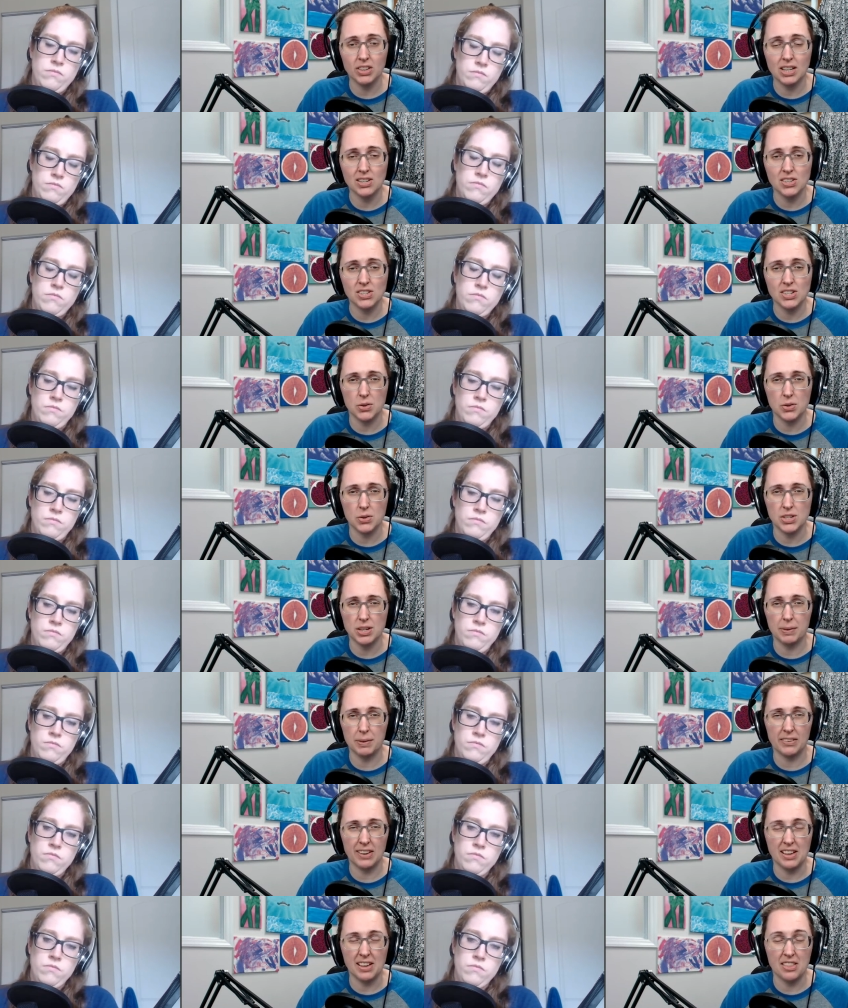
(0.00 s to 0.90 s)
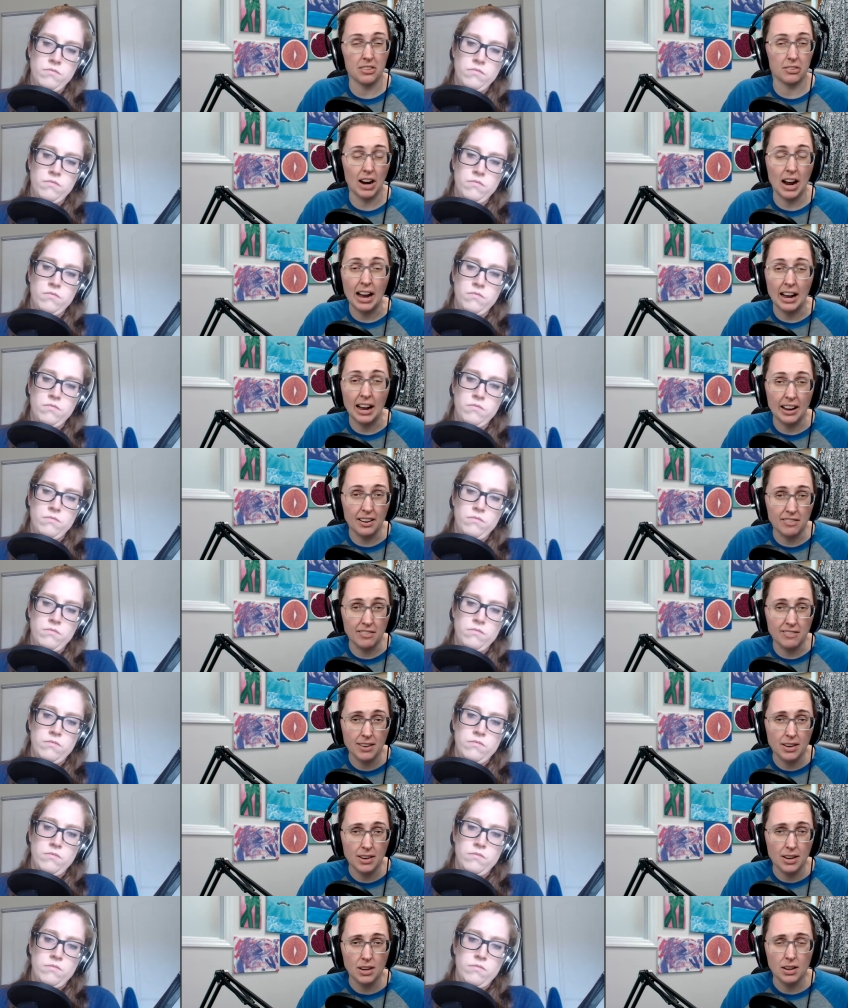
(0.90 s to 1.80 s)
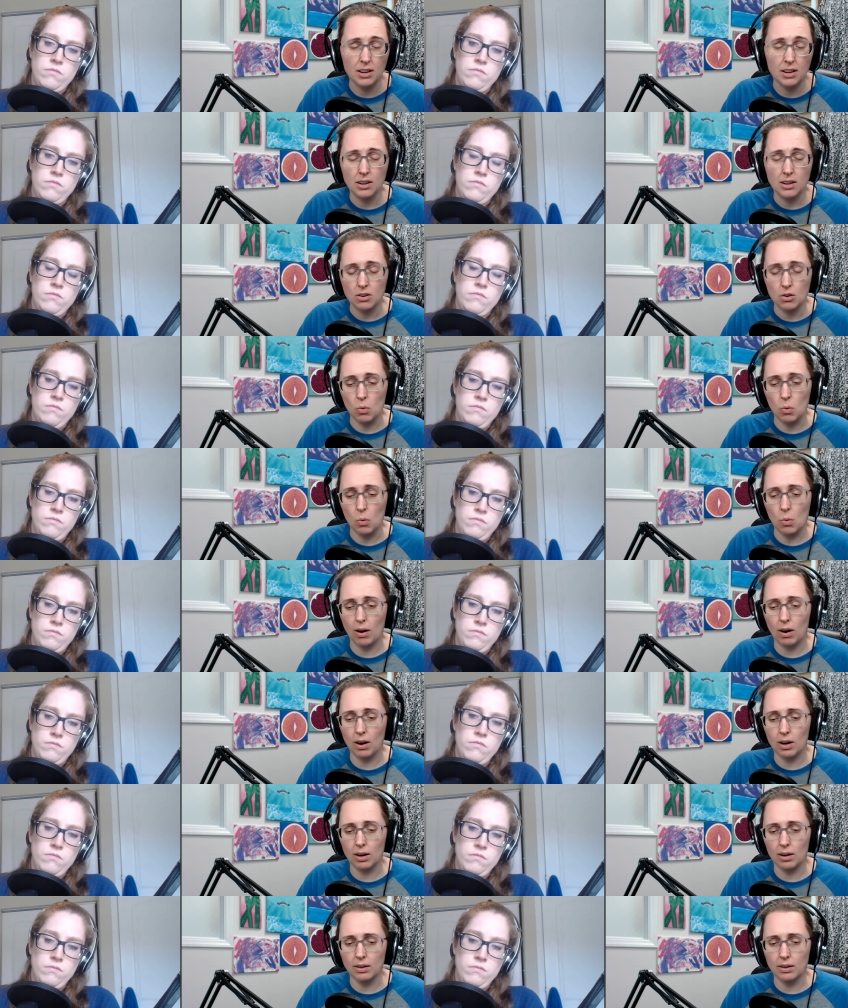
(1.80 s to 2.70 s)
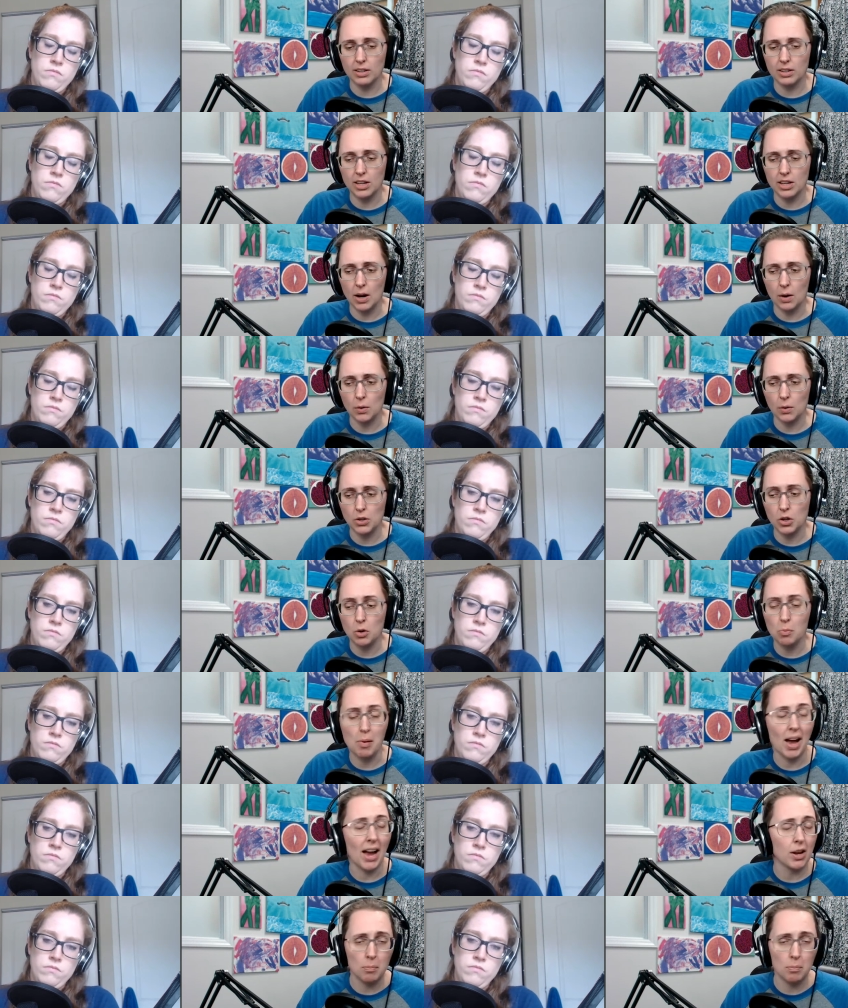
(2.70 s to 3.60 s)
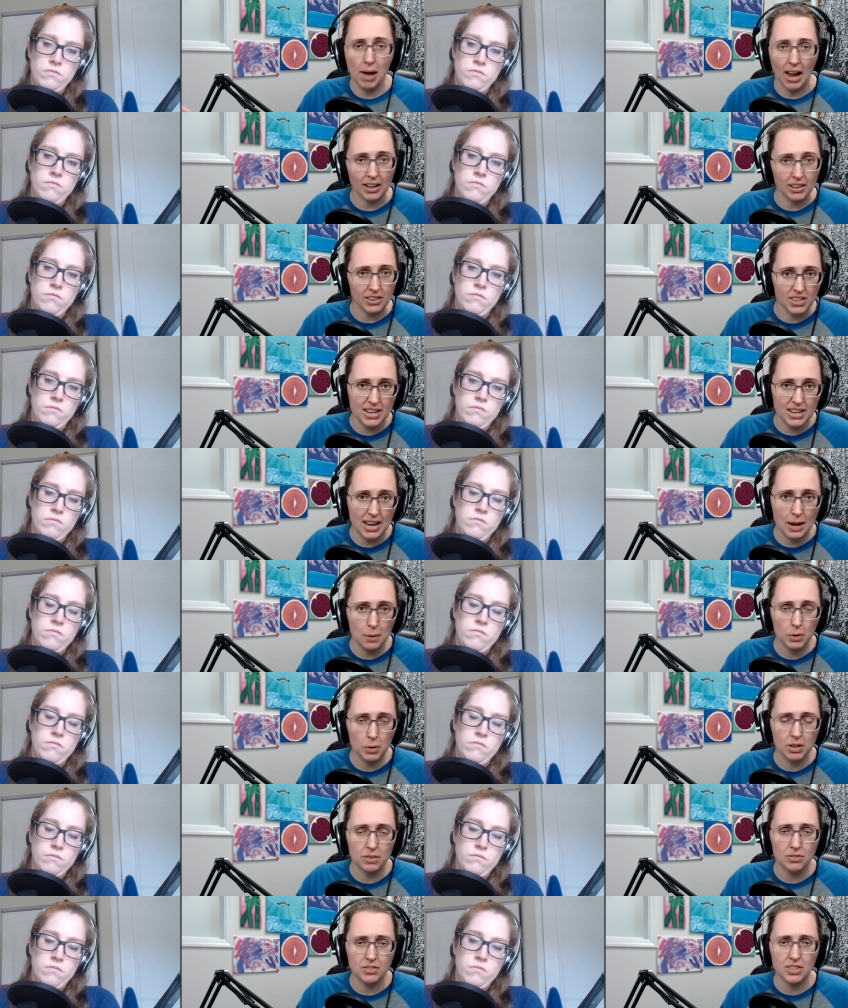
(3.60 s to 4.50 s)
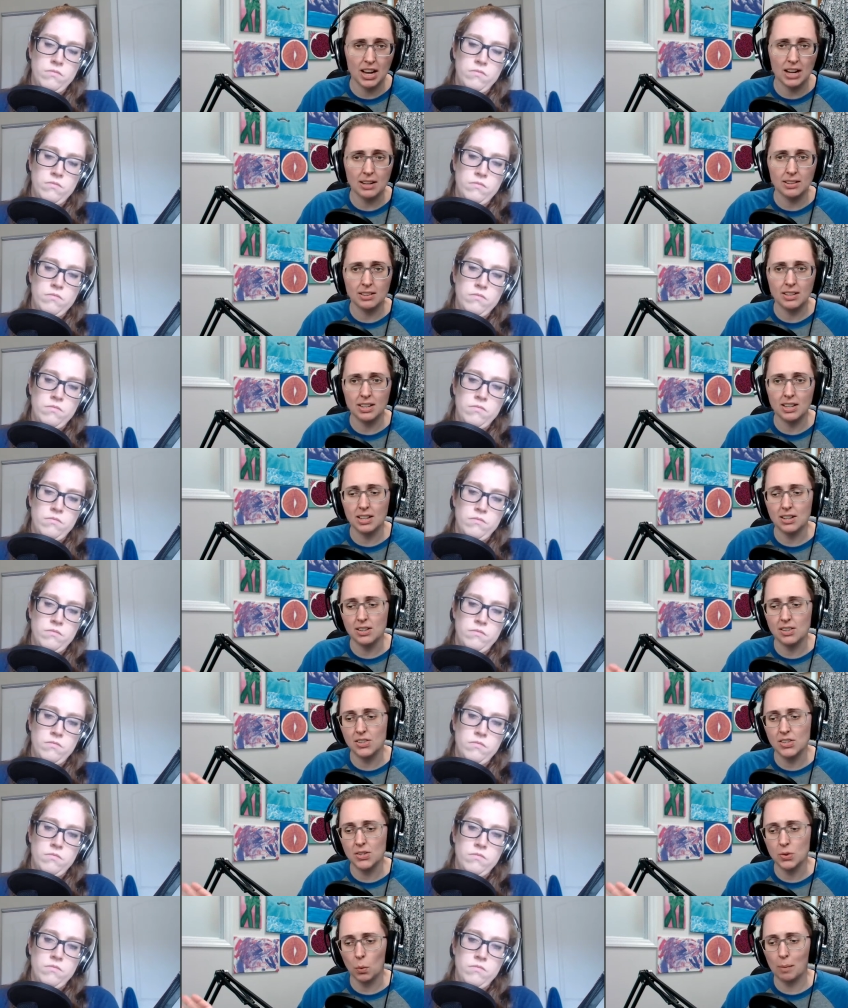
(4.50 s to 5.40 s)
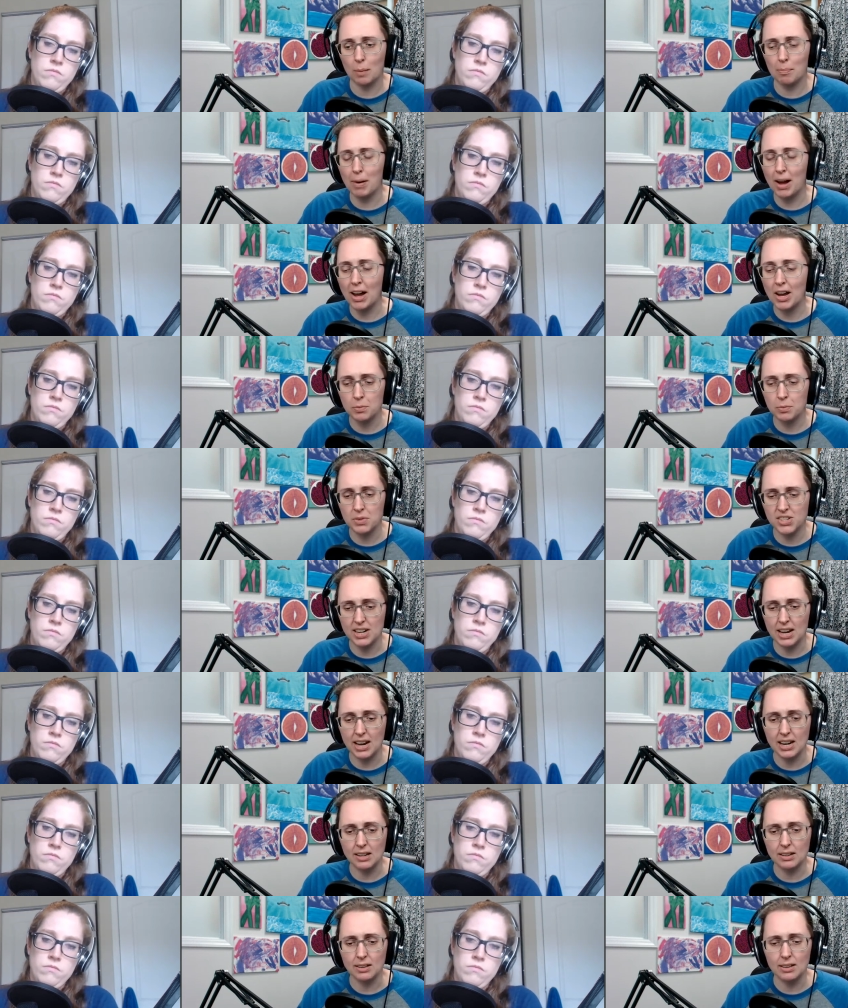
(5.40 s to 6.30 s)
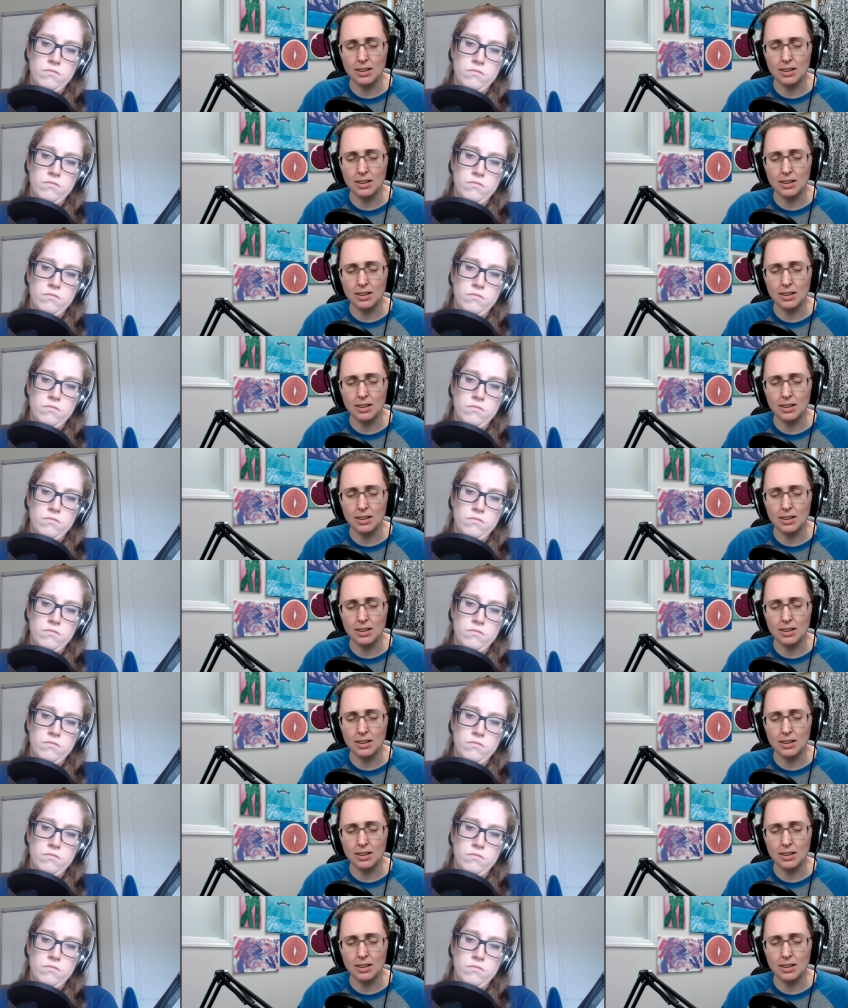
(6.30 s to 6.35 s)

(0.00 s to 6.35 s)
Speaker 1: So something like Thryve or, you know, Ubiome back in the day would have done this or BiomeSight.